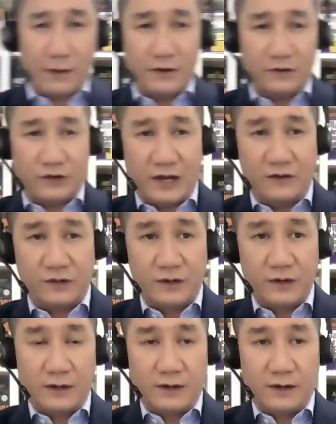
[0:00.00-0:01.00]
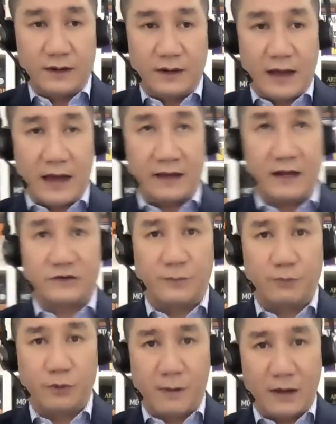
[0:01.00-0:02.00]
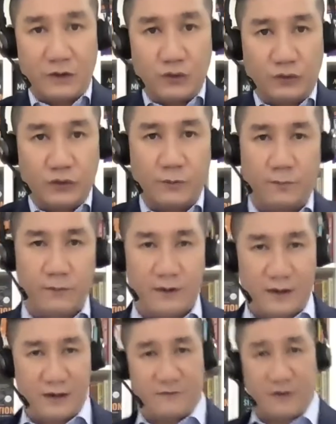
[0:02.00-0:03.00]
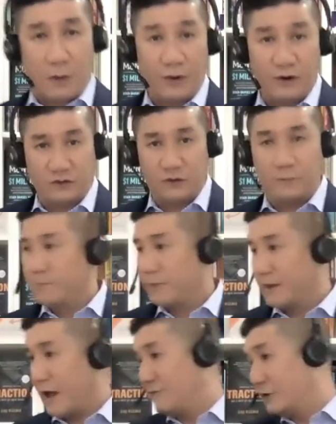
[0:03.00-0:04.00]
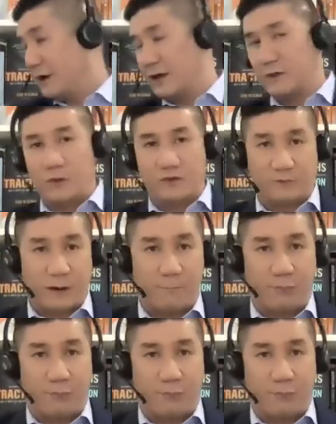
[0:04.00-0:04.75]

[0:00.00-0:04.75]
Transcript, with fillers: out and change. I can actually put my YouTube if I wanted to. I've got other ones for my